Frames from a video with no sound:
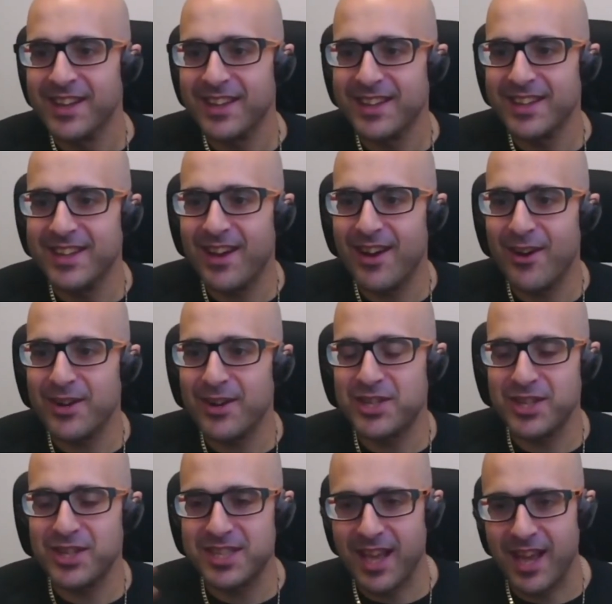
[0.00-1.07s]
You know, it's
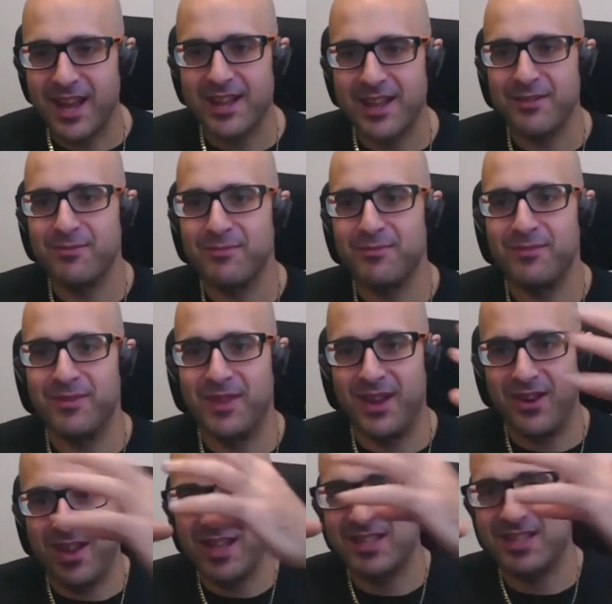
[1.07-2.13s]
just like they're
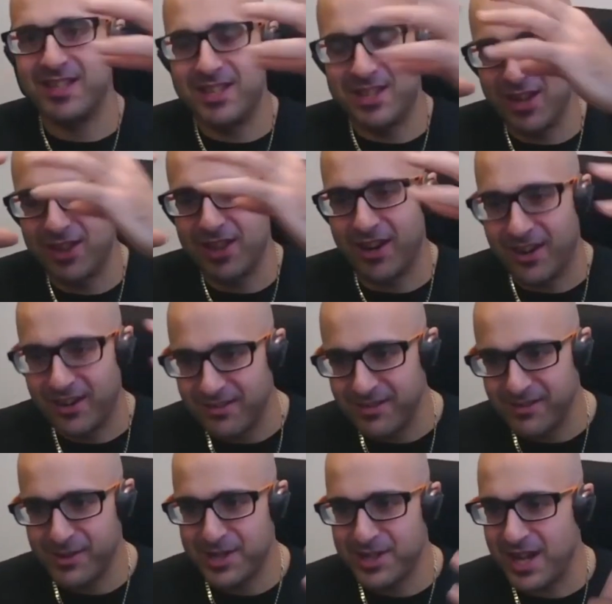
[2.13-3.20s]
against each other,
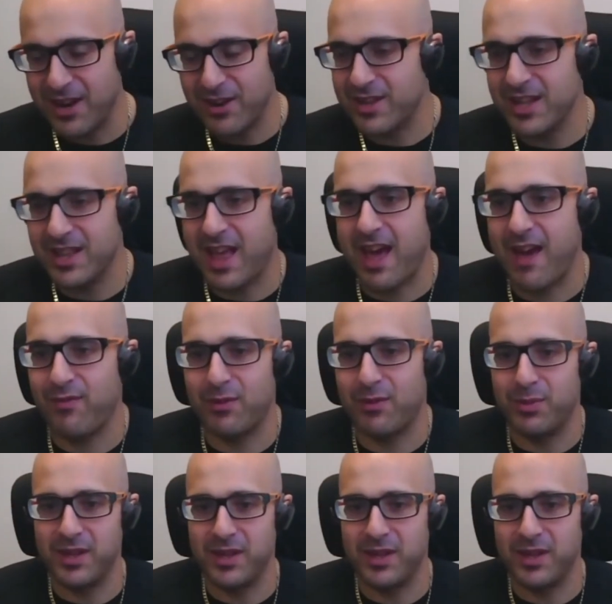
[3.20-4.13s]
which I don't think they have to be.